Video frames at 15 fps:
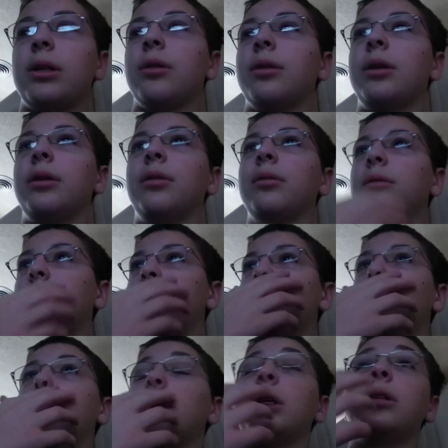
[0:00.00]
The only
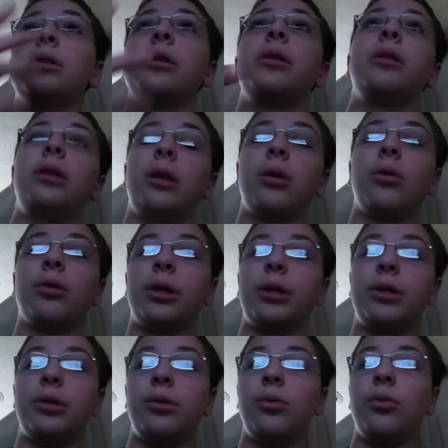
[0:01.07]
these the only
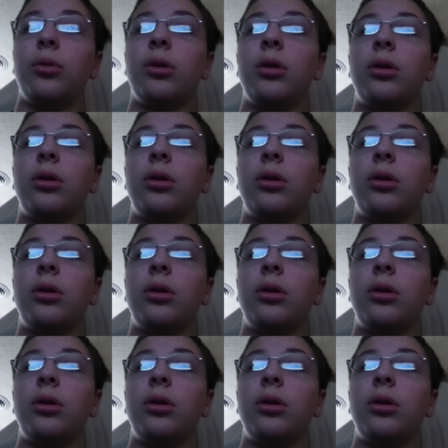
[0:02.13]
two